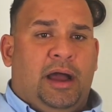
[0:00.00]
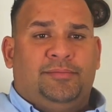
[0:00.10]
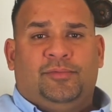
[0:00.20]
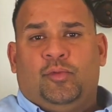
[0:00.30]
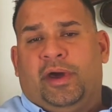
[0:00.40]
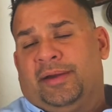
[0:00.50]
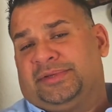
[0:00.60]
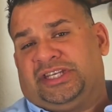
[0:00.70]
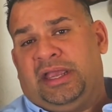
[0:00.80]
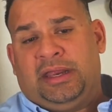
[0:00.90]
What I'm
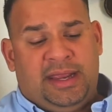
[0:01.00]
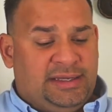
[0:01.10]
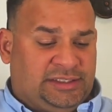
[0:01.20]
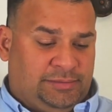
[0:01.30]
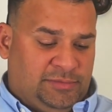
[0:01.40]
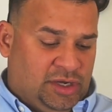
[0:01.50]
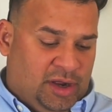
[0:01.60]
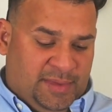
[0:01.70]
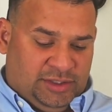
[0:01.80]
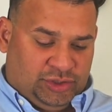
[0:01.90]
seeing is,
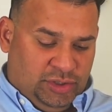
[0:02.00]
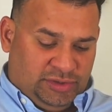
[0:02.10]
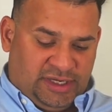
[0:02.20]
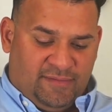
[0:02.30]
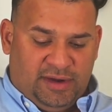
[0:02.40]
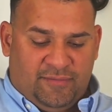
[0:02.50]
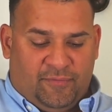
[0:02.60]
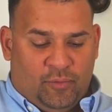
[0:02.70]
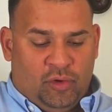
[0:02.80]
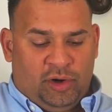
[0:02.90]

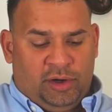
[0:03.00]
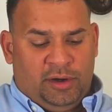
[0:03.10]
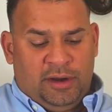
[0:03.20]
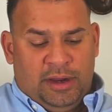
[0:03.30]
274.